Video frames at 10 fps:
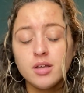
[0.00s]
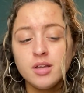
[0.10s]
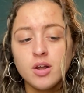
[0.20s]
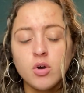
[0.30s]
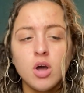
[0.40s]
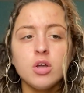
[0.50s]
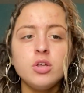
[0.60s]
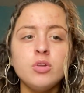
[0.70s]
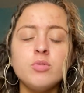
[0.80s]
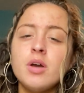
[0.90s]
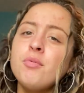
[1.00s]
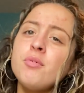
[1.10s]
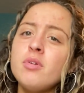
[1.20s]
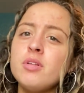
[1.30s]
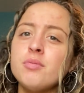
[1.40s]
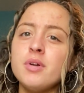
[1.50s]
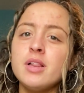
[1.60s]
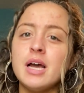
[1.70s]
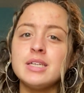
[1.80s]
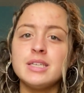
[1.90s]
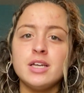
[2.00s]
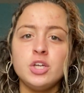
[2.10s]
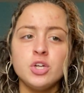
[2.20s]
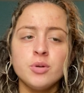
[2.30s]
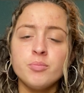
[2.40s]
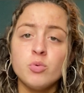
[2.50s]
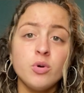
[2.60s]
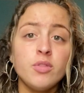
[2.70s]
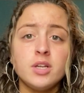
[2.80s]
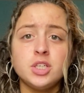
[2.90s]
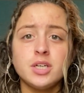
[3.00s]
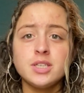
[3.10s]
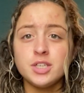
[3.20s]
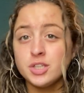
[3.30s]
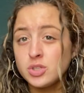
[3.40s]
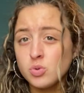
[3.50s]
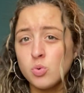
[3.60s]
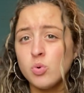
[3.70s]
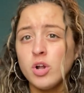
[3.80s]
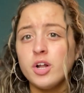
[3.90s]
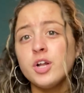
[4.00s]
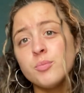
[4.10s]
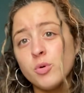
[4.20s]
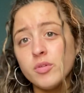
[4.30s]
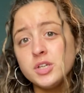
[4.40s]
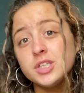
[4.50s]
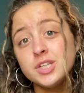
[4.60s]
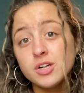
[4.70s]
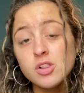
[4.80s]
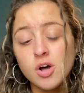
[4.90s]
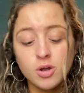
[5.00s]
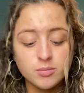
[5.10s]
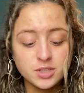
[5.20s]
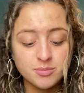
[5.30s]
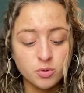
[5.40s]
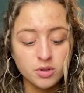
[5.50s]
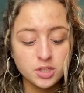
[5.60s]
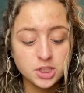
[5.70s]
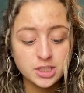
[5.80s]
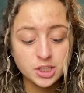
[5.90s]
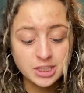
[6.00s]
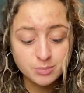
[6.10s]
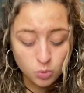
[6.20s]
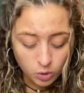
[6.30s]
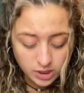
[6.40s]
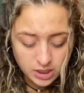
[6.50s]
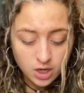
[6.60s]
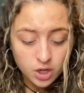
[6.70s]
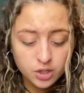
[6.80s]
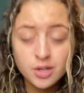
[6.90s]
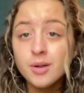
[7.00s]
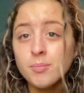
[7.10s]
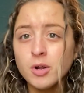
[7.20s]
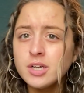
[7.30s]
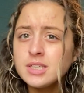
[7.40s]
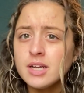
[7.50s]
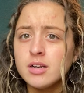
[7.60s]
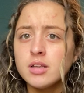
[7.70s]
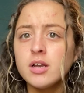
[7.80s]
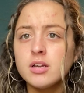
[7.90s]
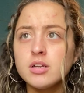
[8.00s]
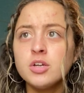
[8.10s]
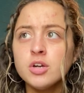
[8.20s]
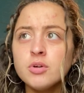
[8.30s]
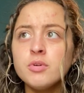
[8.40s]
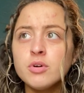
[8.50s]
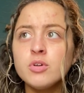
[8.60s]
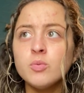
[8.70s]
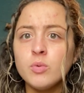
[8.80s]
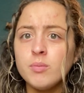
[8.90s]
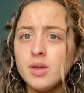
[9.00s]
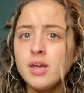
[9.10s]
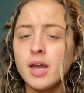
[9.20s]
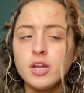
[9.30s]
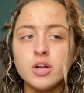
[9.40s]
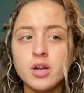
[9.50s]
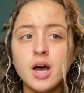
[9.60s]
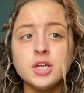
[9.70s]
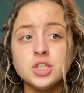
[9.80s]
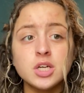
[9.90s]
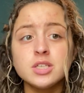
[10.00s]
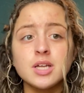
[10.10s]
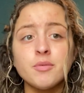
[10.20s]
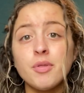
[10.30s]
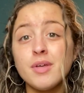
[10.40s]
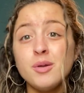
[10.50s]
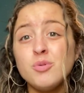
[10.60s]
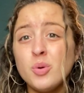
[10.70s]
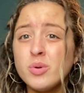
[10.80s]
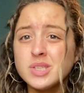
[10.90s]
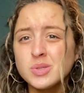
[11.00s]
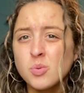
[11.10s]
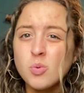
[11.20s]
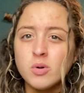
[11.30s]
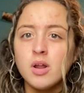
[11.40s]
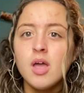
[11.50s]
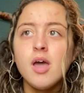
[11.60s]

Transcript: You never really realize that you're more than just your schoolwork. You're more than just your clubs. You're more than just your sports. You're a person. Like, you're a real human being, and you're not just everything you do is school. And